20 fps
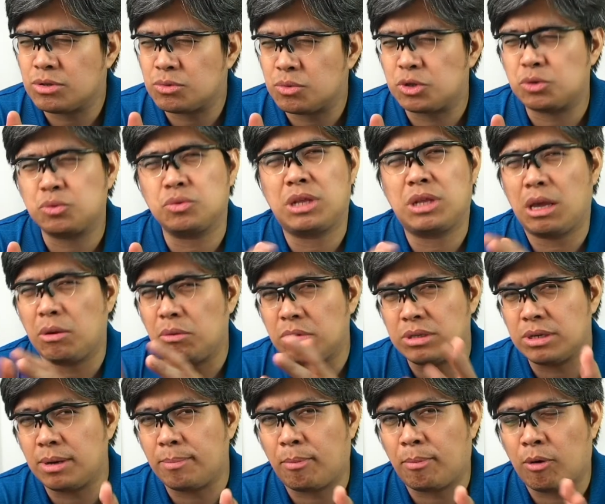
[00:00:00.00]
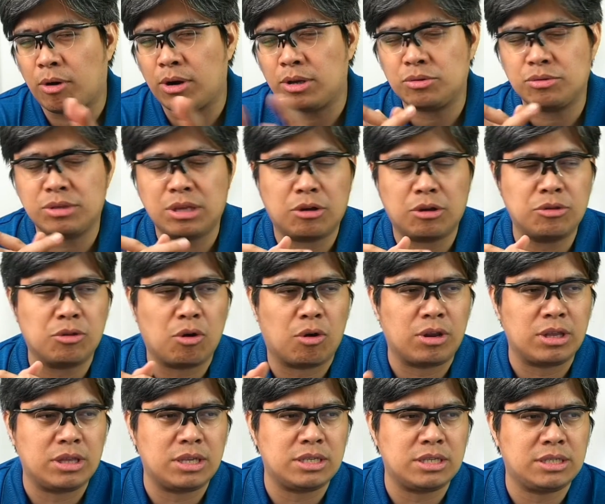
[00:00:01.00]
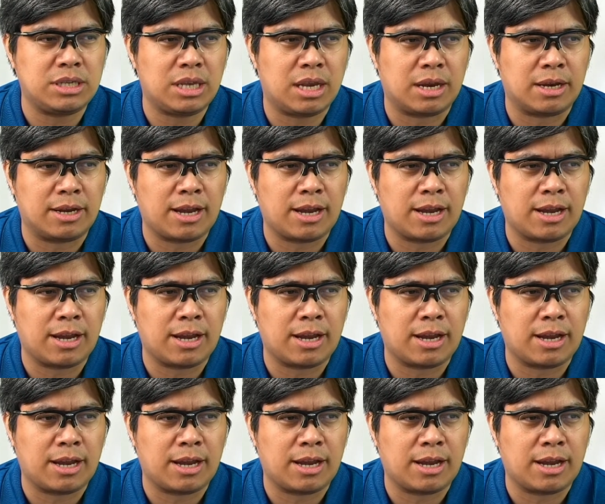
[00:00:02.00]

which they will report to the authorities here.